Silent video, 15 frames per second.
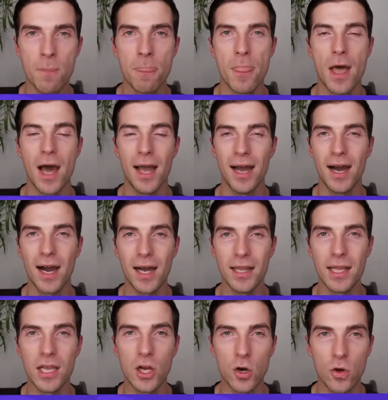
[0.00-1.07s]
I highly
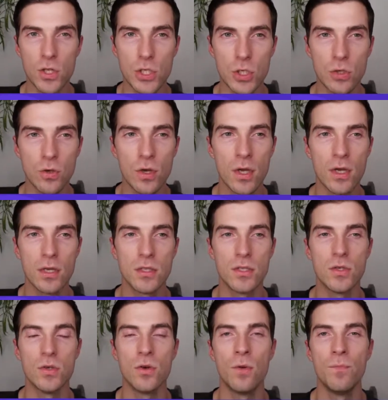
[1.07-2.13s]
encourage you
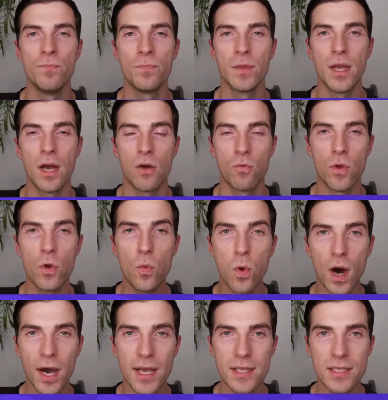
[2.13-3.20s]
to
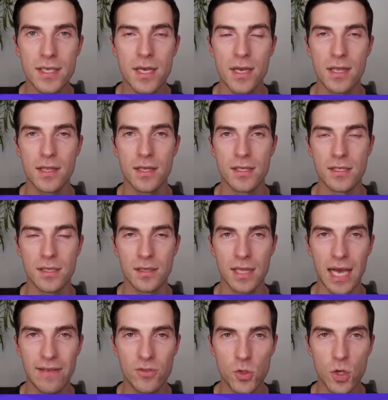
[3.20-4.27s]
rewind this
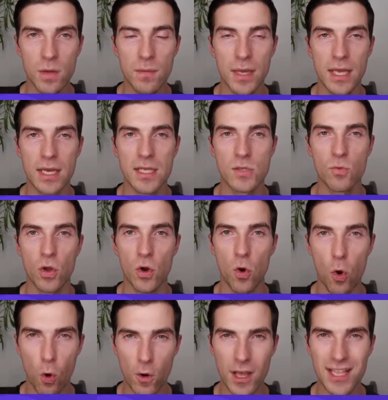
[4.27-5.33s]
live stream. It is
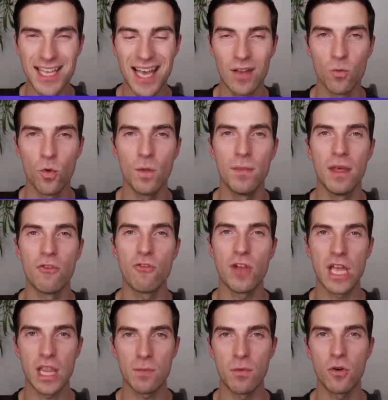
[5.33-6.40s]
recorded and will be
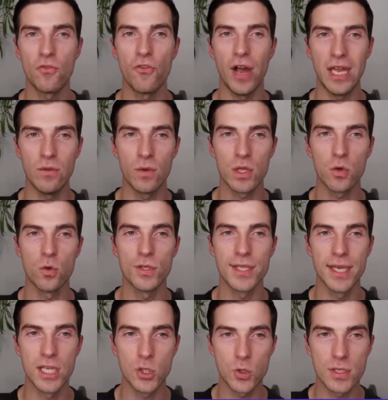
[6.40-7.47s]
available for anyone who's
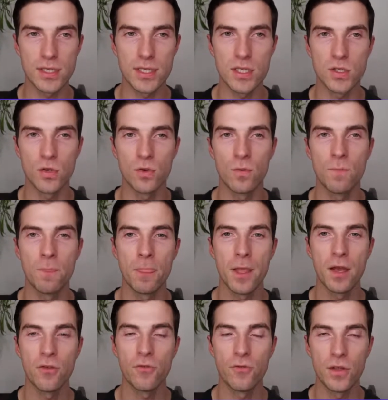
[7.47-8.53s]
interested. So
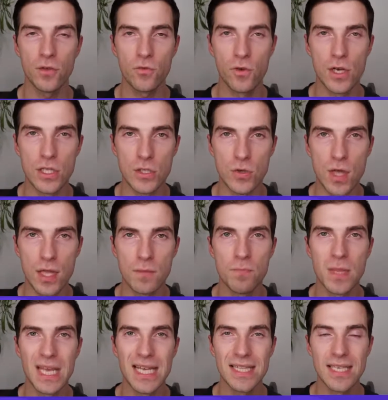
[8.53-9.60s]
feel free to do that.
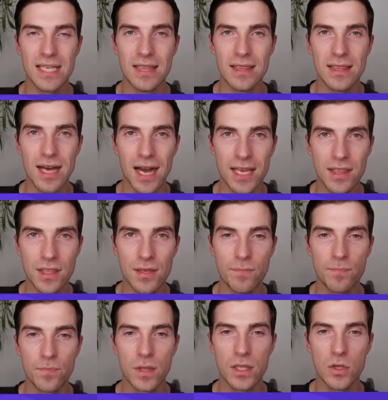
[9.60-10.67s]
The ninth
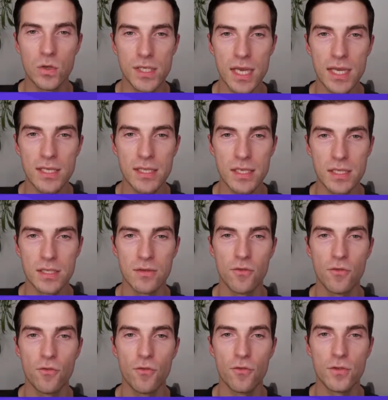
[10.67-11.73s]
use case is
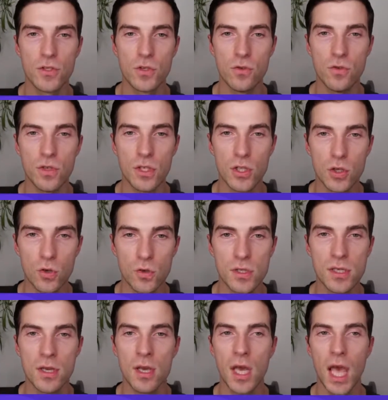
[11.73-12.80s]
to use
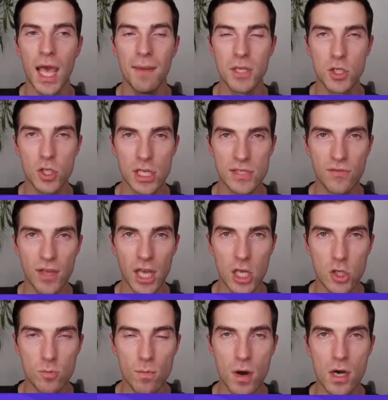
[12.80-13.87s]
image
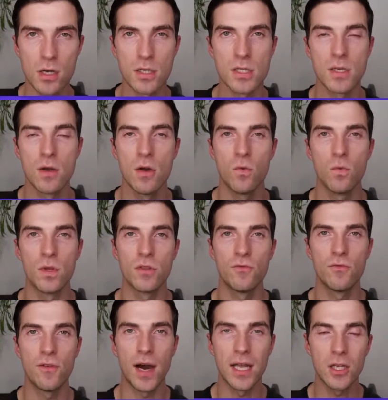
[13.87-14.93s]
classification models with
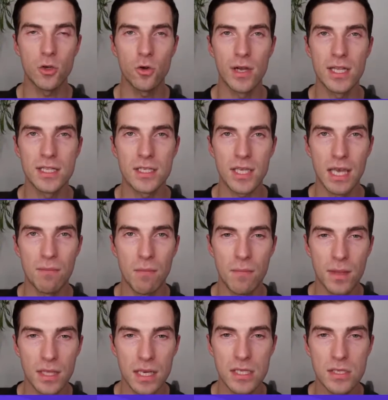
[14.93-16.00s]
fine-grained
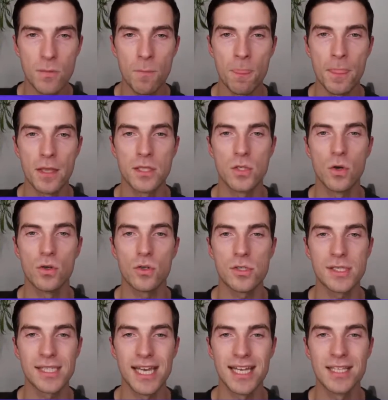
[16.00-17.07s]
capabilities to
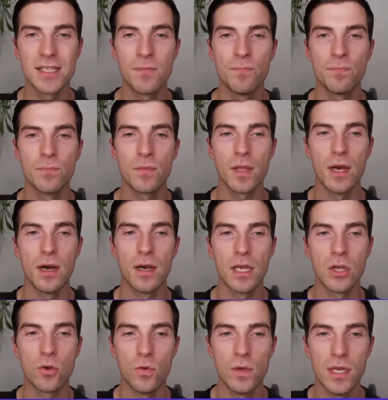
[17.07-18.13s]
understand
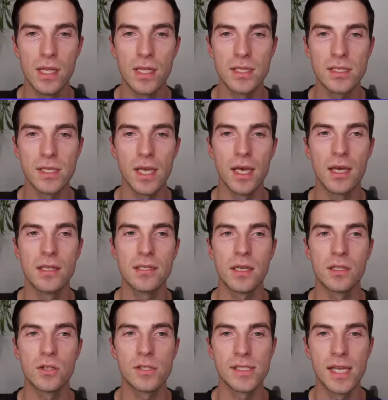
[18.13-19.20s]
ingredients and
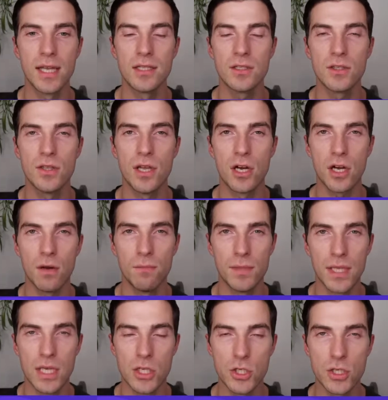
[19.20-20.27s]
understand their
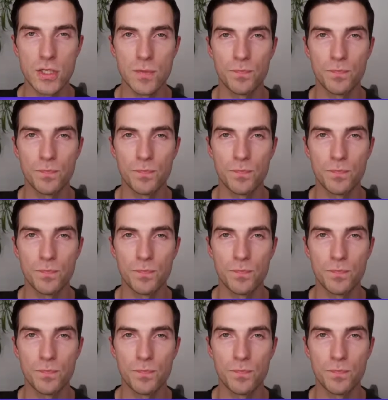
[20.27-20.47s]
combinations.